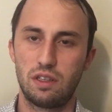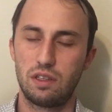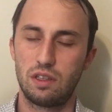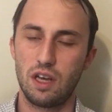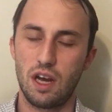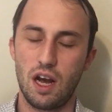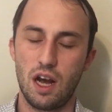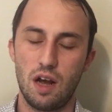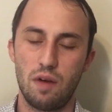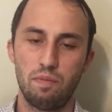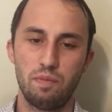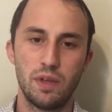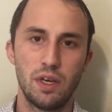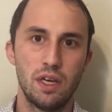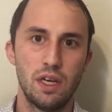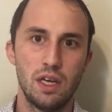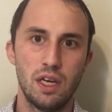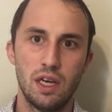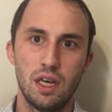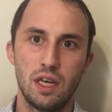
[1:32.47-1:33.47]
the
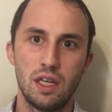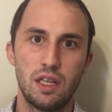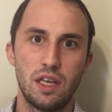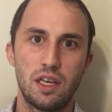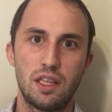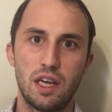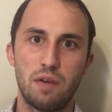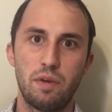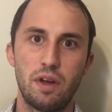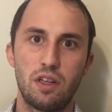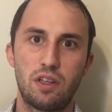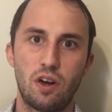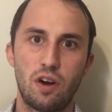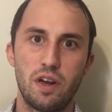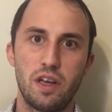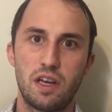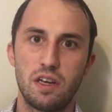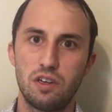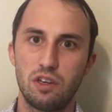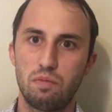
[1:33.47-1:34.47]
examining
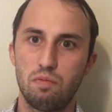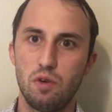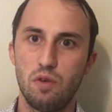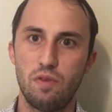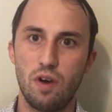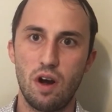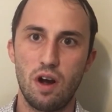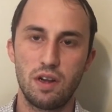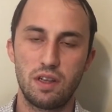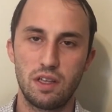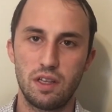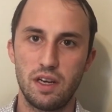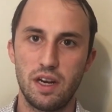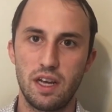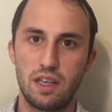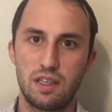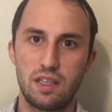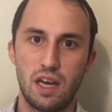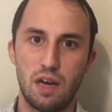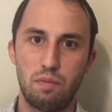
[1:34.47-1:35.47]
attorney can just move on to the
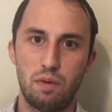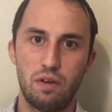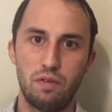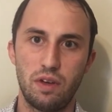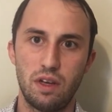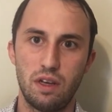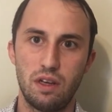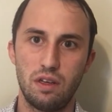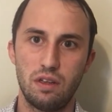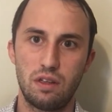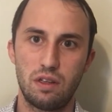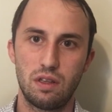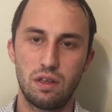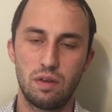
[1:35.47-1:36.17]
next step of his